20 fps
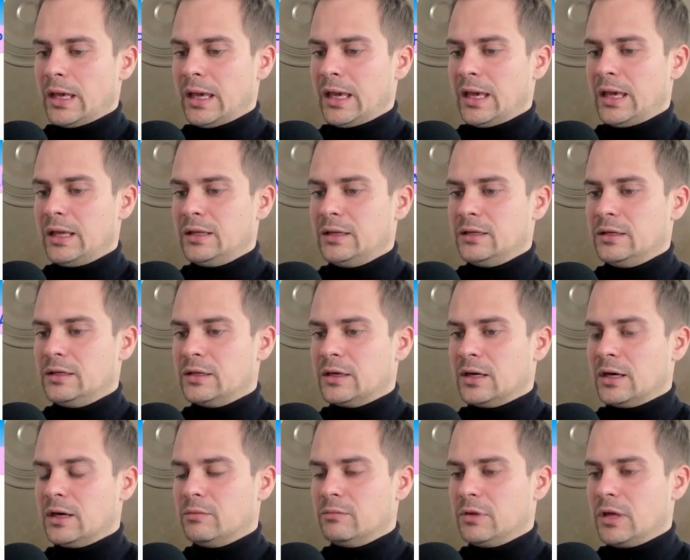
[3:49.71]
And
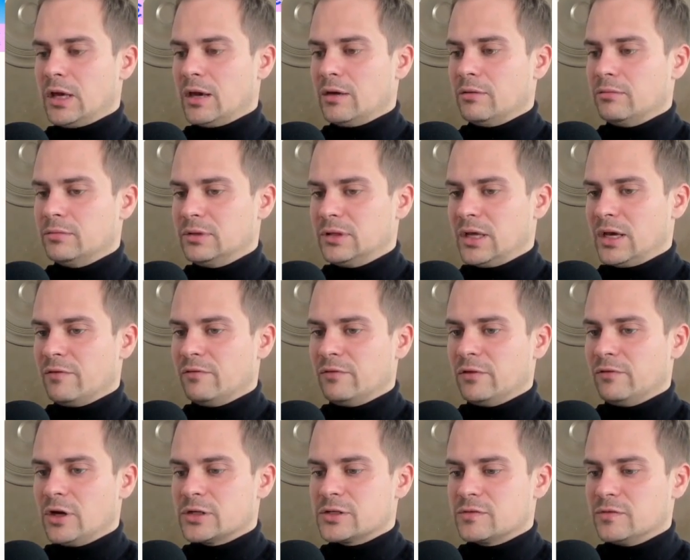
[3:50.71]
they have
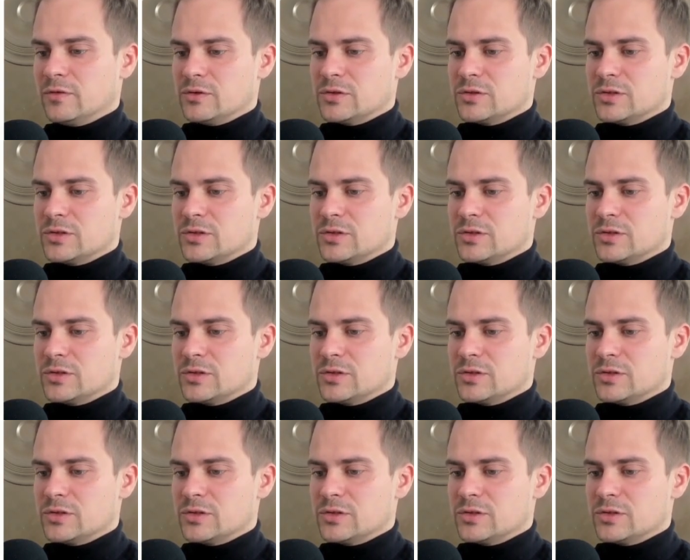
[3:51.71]
lots of those